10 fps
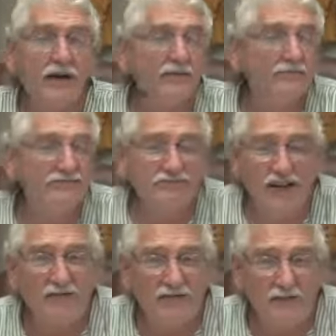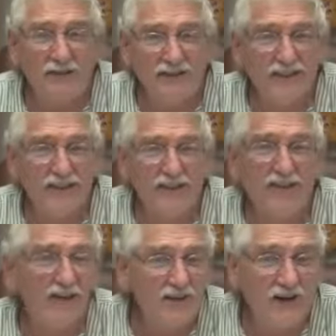but it comes from the skin,
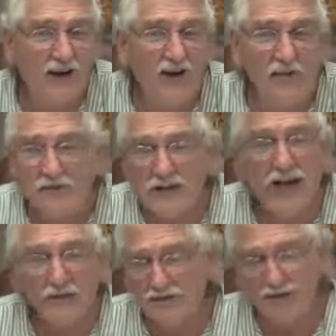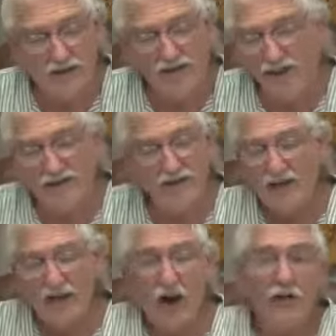under arms, absolutely.
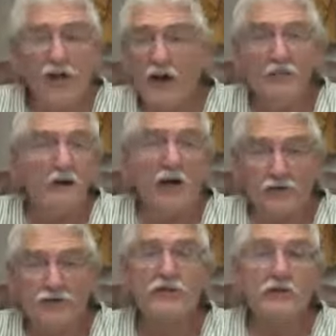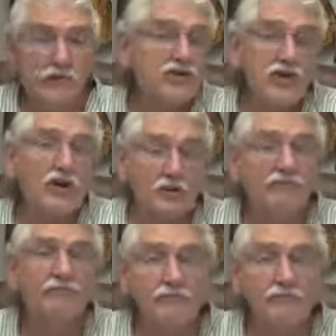All the lymph nodes, for sure.